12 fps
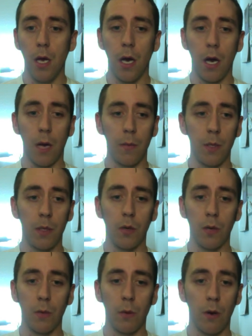I mean, don't
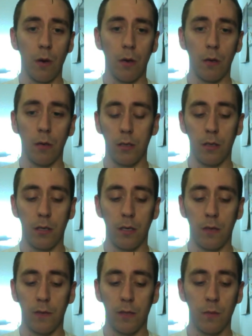get me wrong.
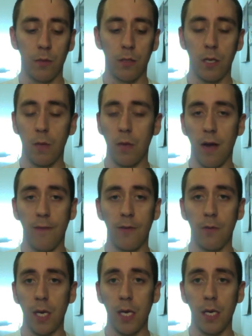If someone's coming
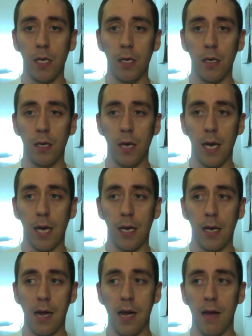after me
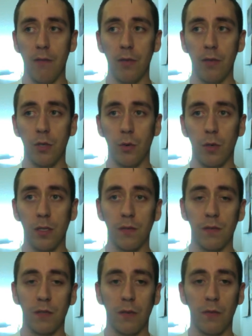and I have the choice
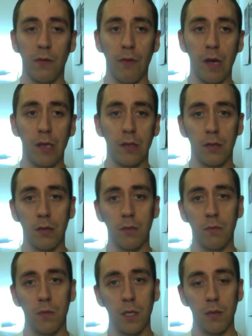of self-defense
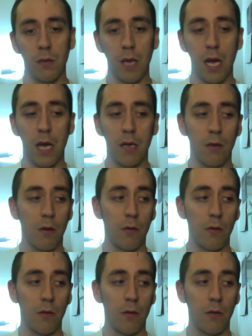or this or that,